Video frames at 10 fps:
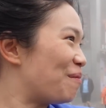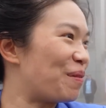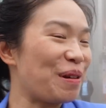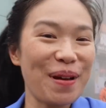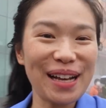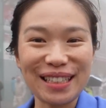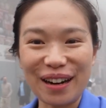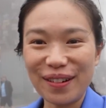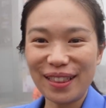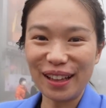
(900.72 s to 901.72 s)
but it makes
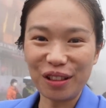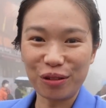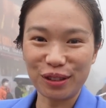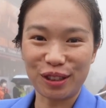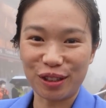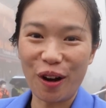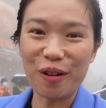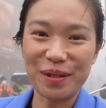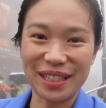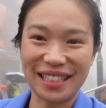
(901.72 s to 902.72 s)
everything look
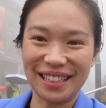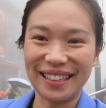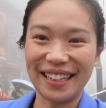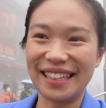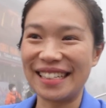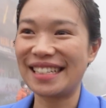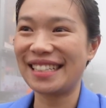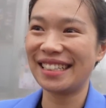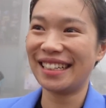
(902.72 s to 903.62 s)
so mysterious.